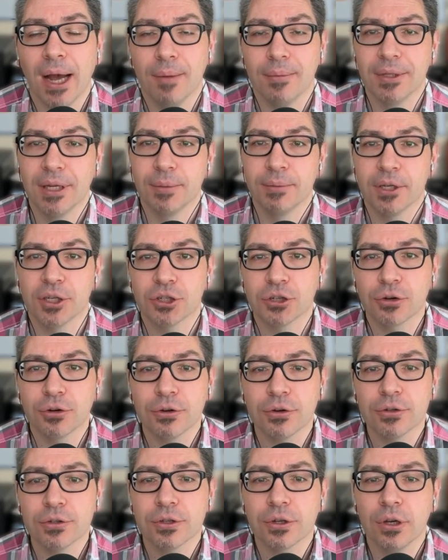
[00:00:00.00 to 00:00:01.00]
I'm Damien
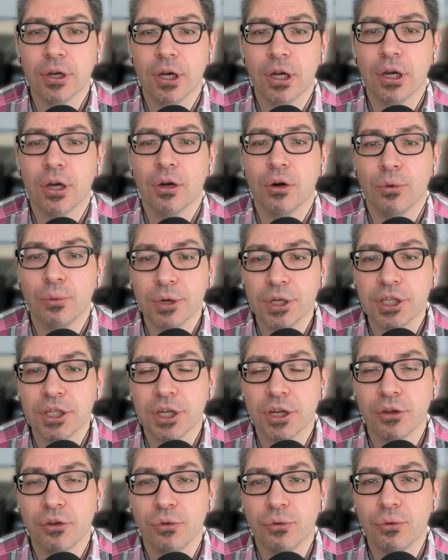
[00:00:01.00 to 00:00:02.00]
Schreurs,
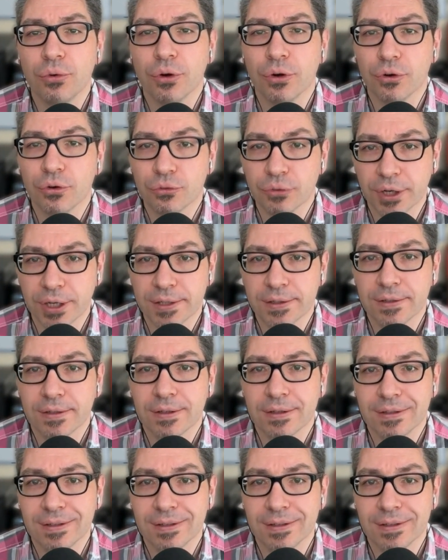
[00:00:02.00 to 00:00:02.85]
wishing you a great